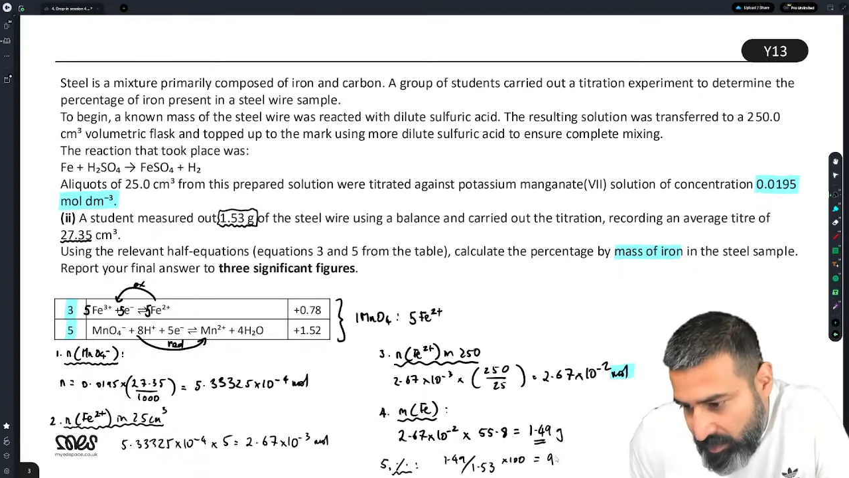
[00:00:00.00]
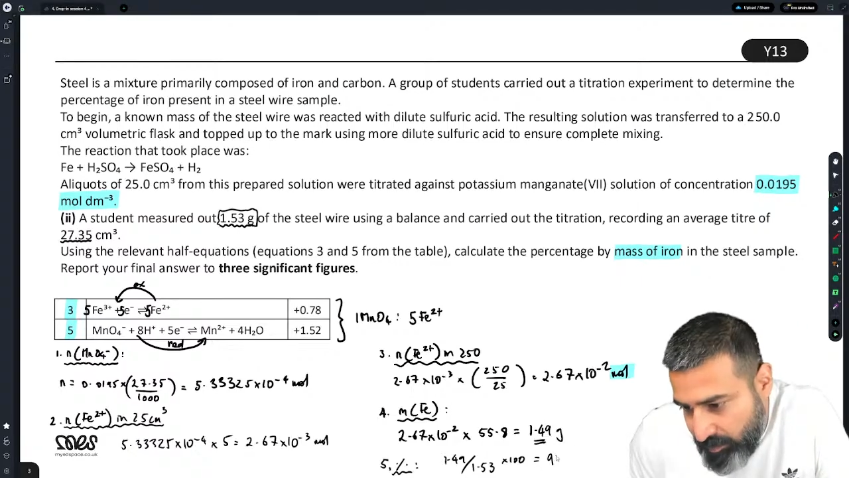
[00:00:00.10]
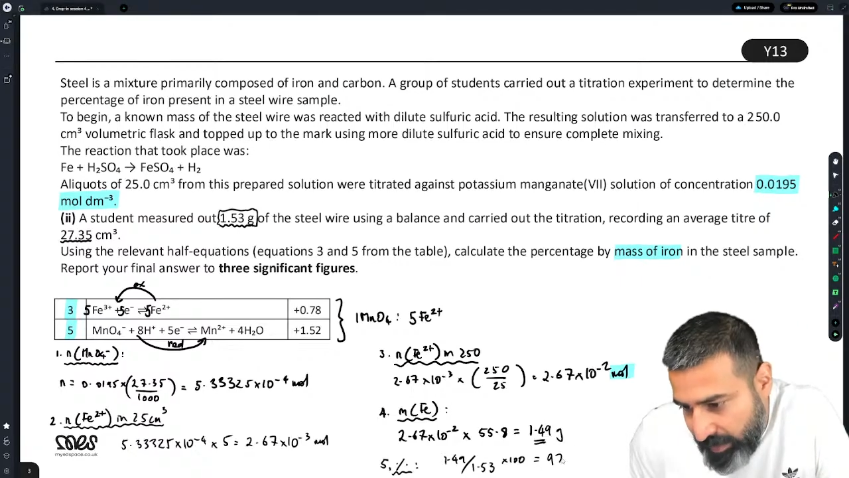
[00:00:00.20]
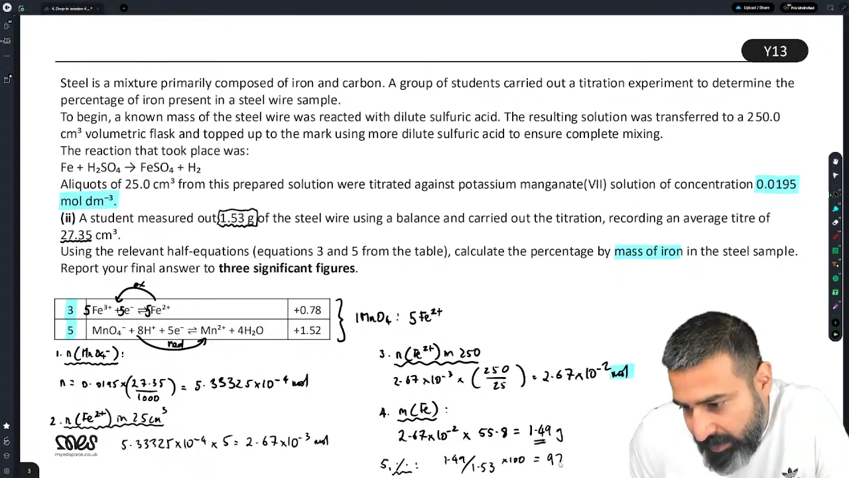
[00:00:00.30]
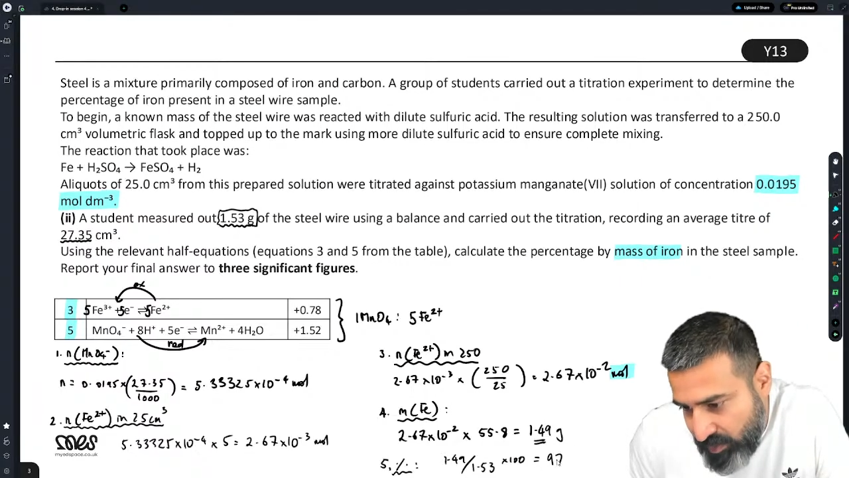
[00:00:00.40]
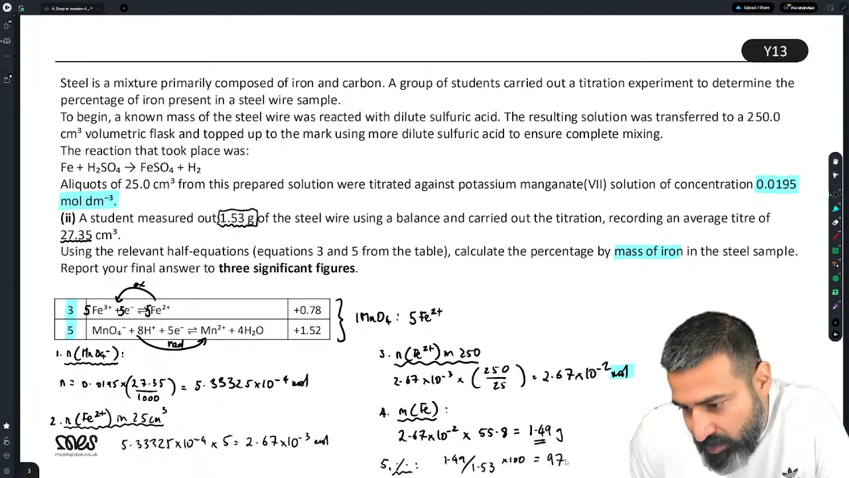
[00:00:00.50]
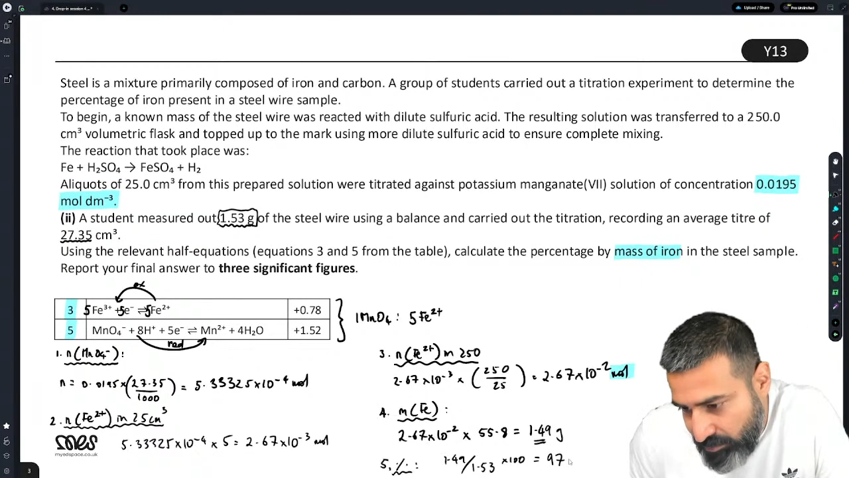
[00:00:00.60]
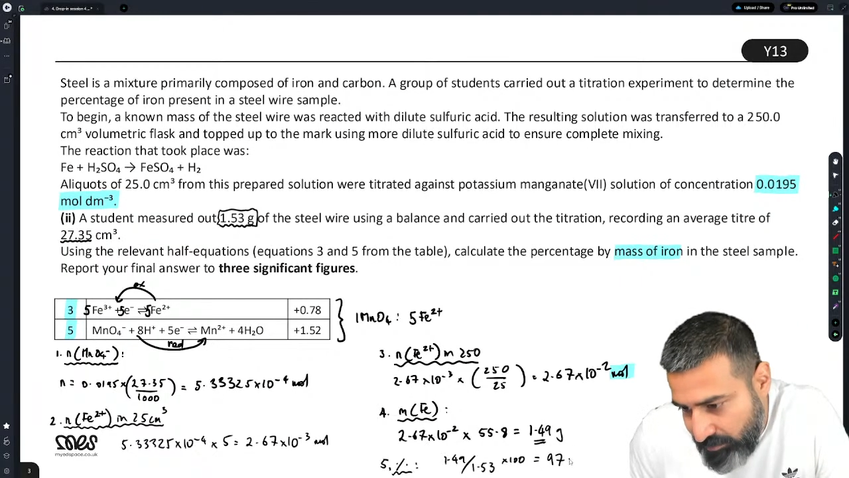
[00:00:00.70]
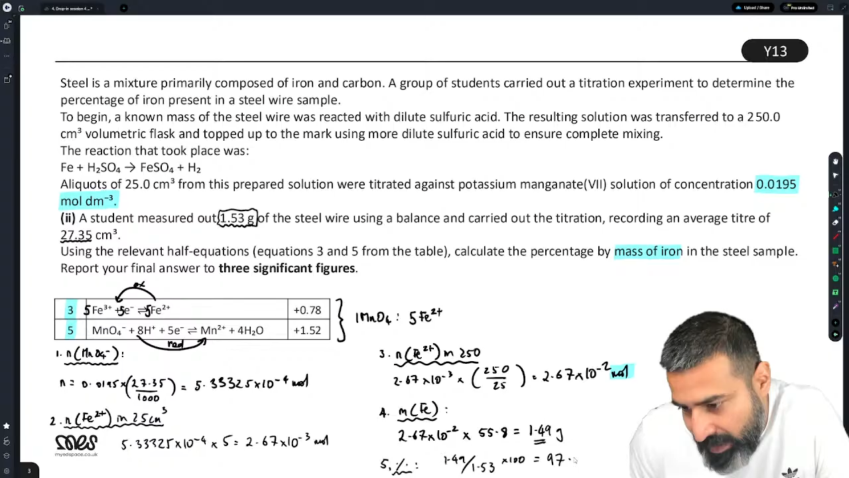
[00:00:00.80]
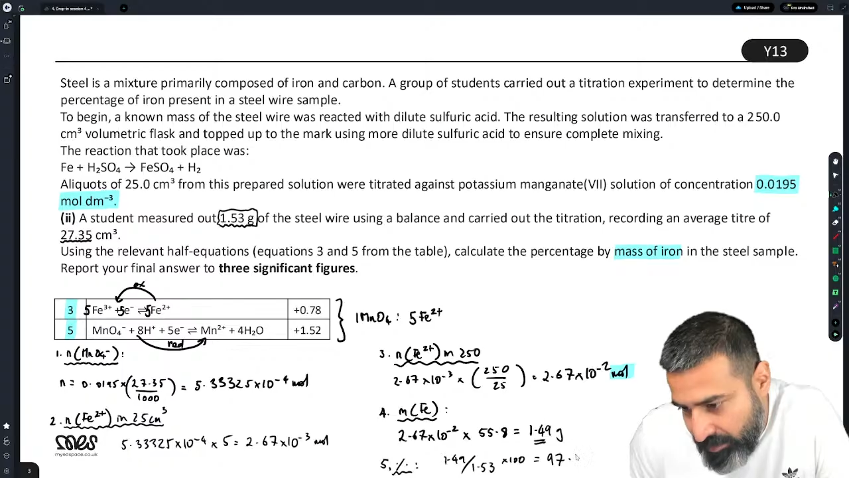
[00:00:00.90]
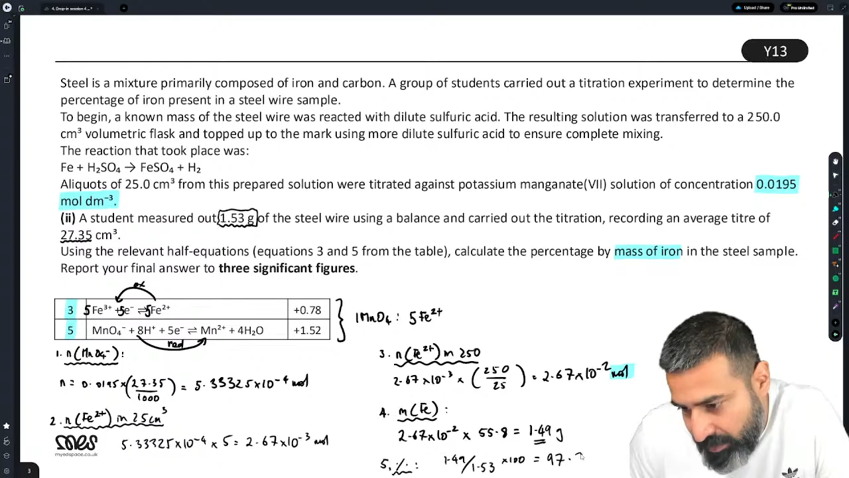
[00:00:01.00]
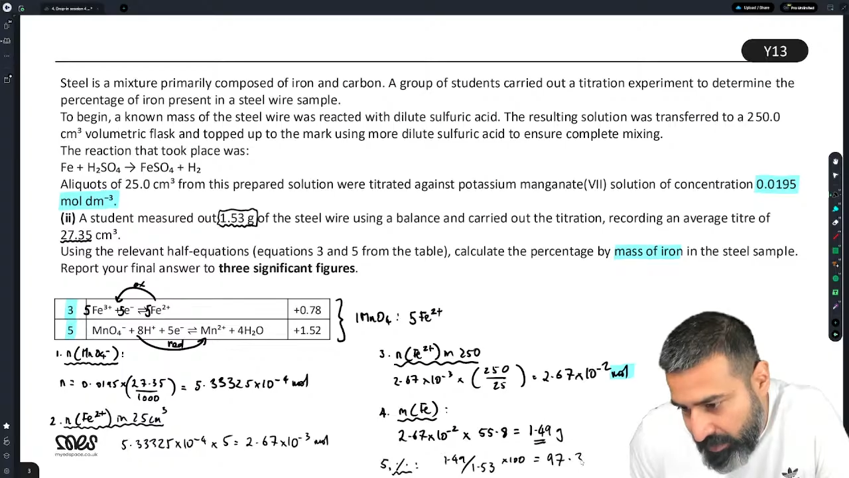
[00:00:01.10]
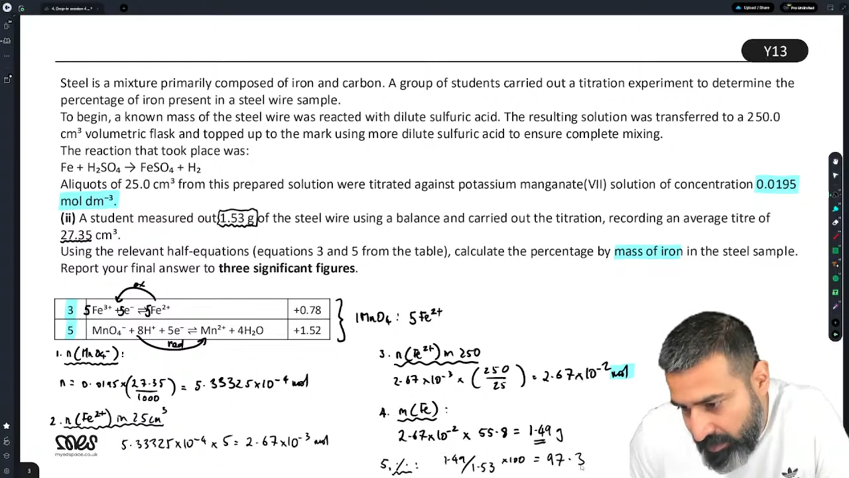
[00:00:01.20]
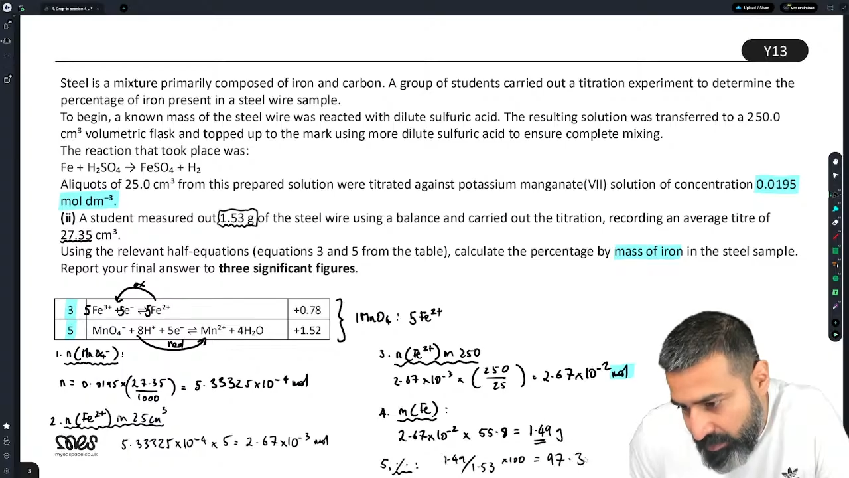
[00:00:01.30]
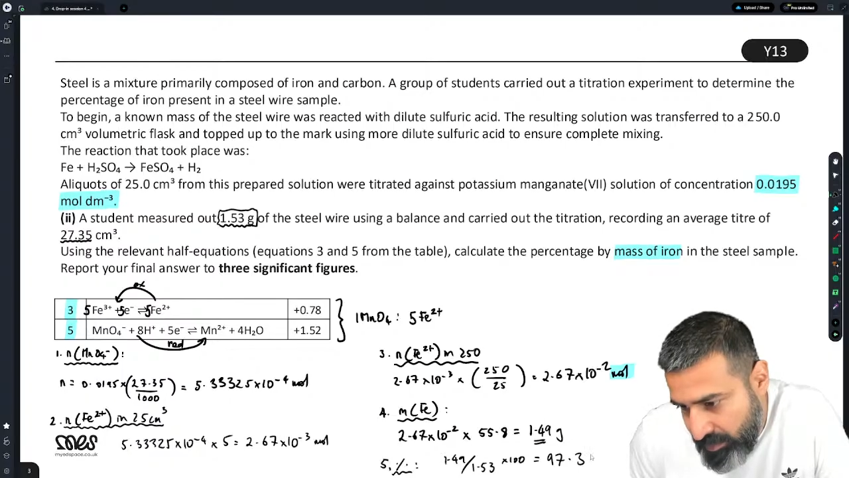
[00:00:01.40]
Depends on your
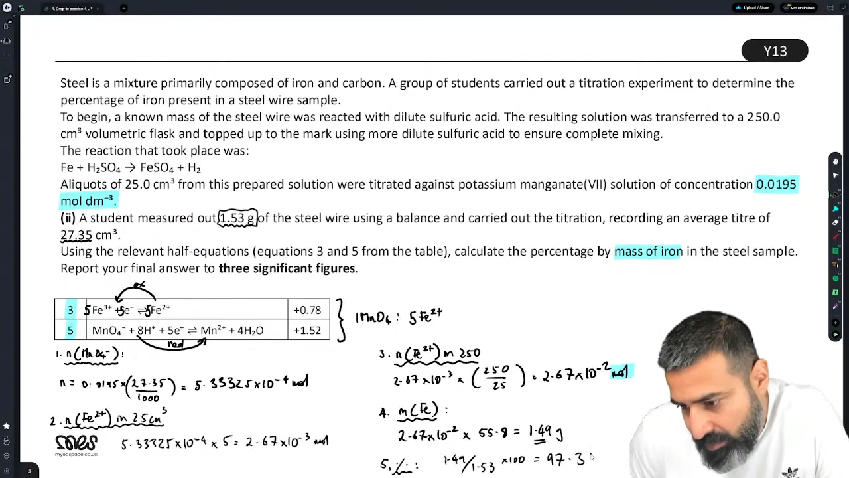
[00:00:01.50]
rounding.